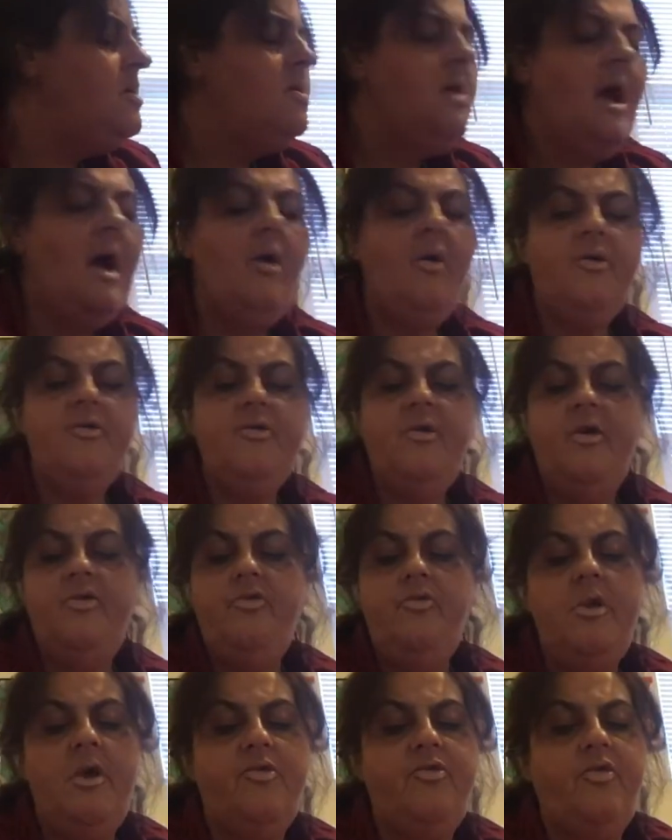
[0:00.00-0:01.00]
How could they
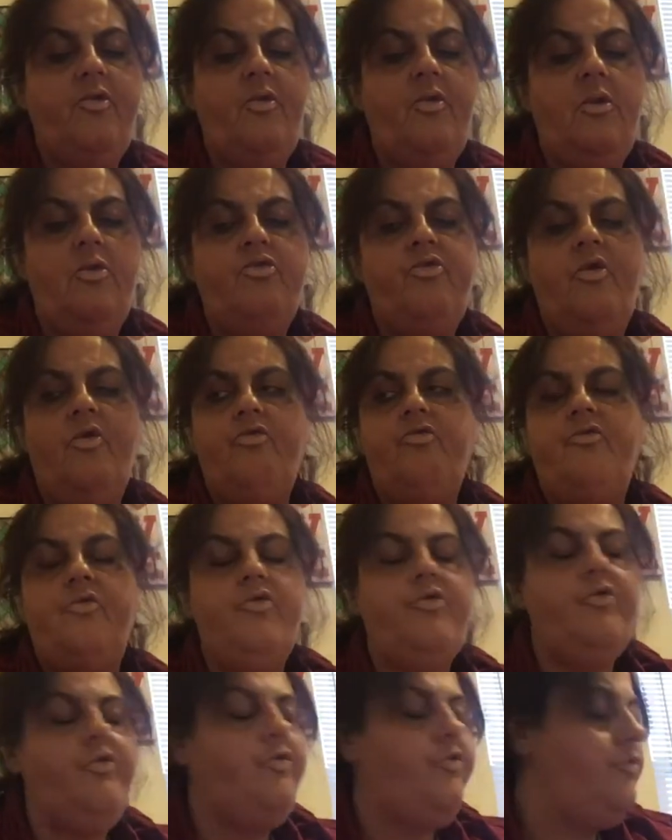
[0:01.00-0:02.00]
do that to little
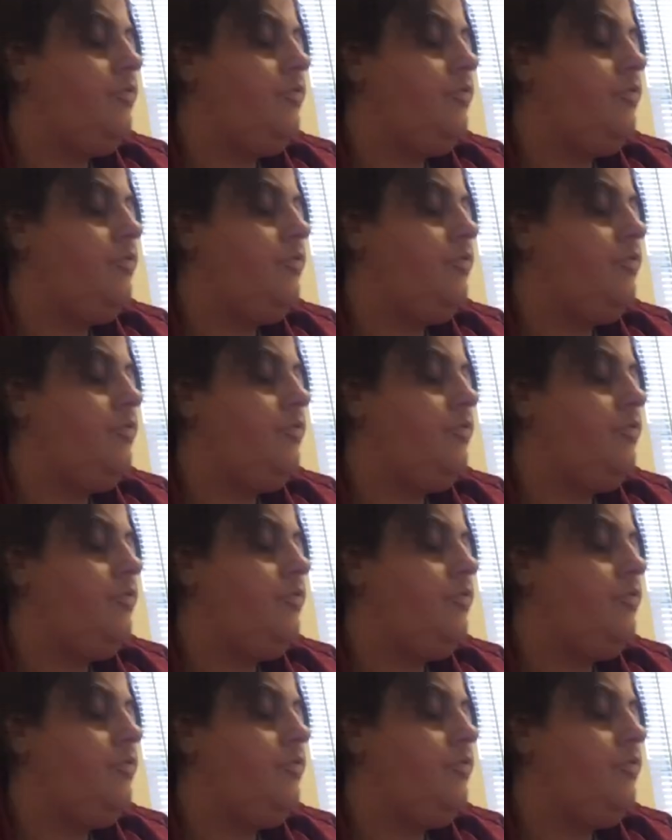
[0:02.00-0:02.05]
children?